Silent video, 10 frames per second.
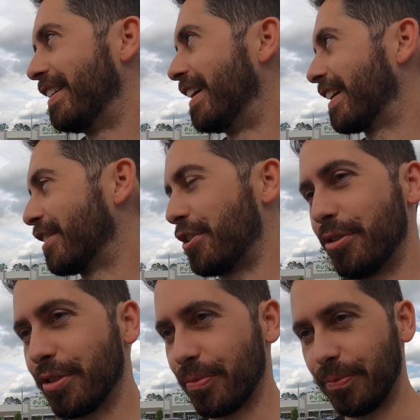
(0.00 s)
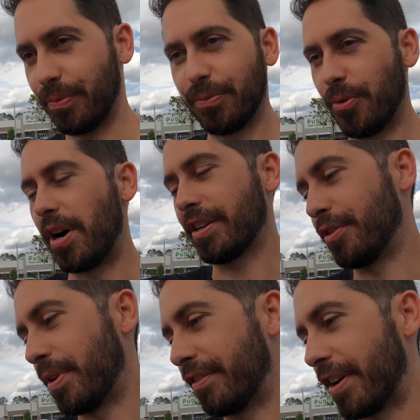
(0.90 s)
Yeah, because you just walked
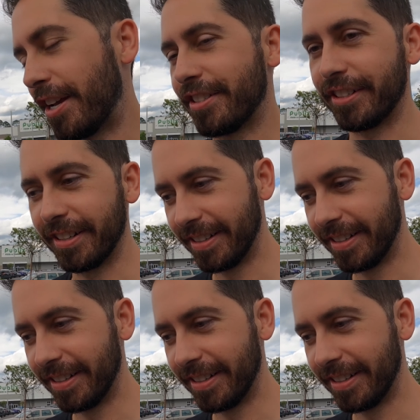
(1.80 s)
away faster.